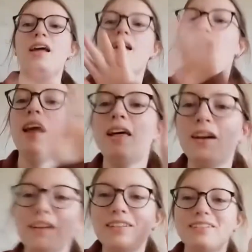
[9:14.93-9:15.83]
minute.
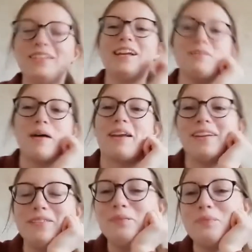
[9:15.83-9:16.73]
Hello, it's
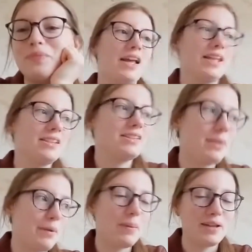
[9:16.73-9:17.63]
Megan. It's
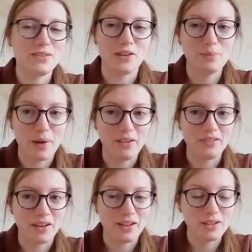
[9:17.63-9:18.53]
my best friend's
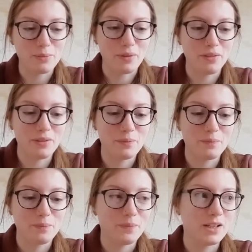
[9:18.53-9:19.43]
birthday next month
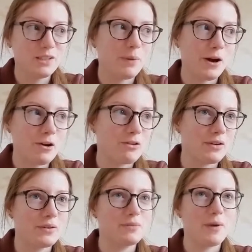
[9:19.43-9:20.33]
is Sparkle
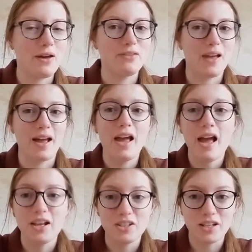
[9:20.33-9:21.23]
Rewind's birthday
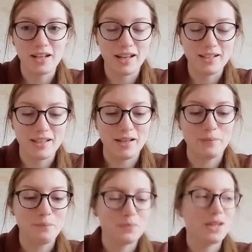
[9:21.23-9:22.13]
and she's turning
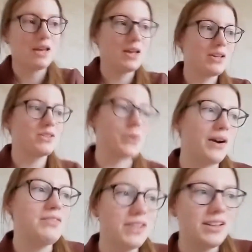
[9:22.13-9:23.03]
18. So
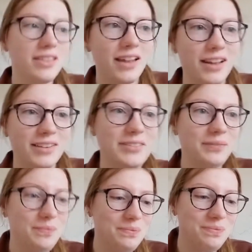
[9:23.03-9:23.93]
I've done a thing,